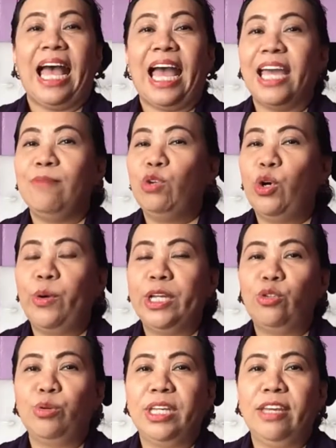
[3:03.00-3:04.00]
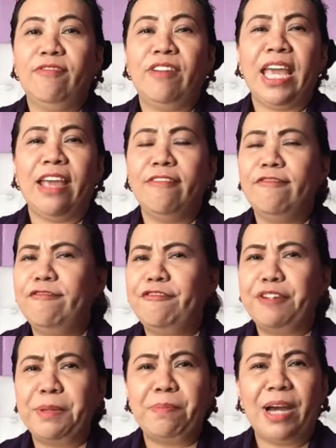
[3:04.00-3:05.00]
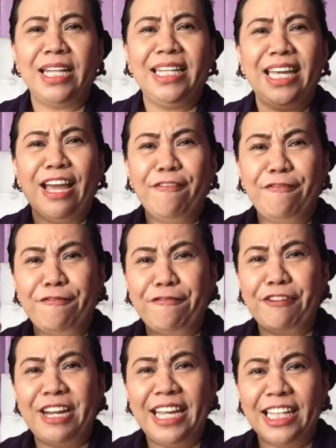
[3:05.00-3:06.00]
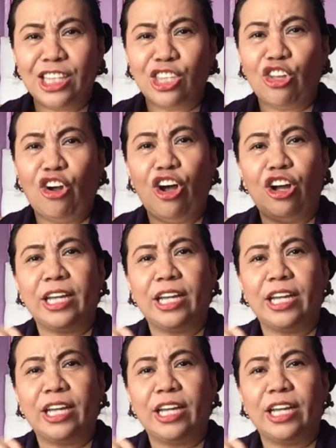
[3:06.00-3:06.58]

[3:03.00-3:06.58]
I'm going to give everybody a free talk.